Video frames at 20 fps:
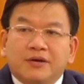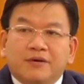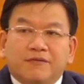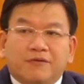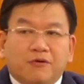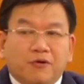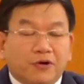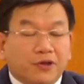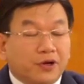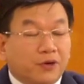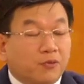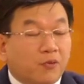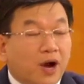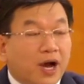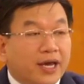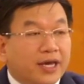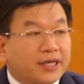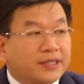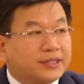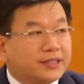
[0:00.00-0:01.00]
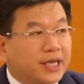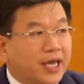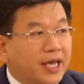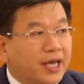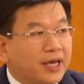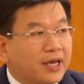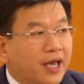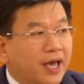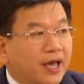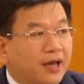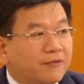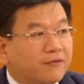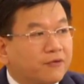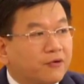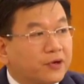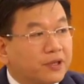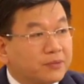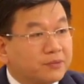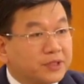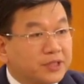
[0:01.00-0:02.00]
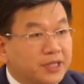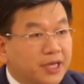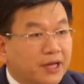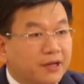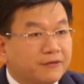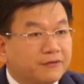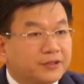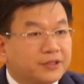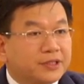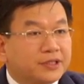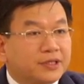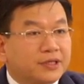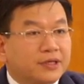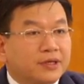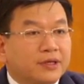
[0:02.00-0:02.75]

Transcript: for their YSA and for themselves?